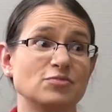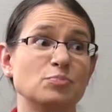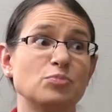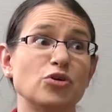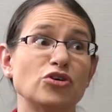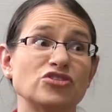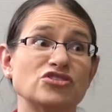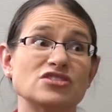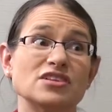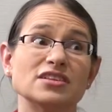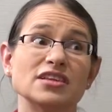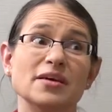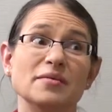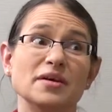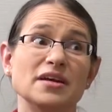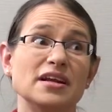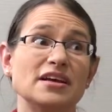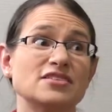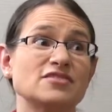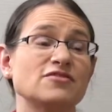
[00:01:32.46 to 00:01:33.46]
push the
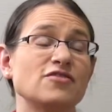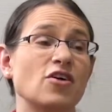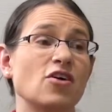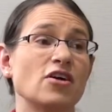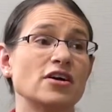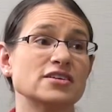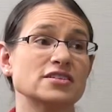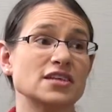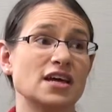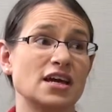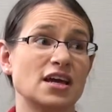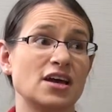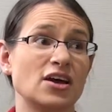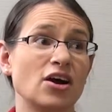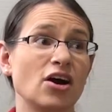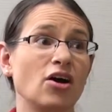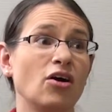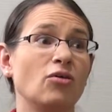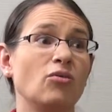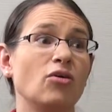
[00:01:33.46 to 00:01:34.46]
limit as far as they can
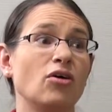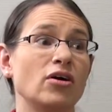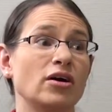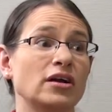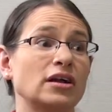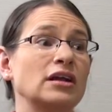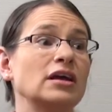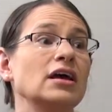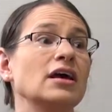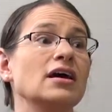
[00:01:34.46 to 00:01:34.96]
go on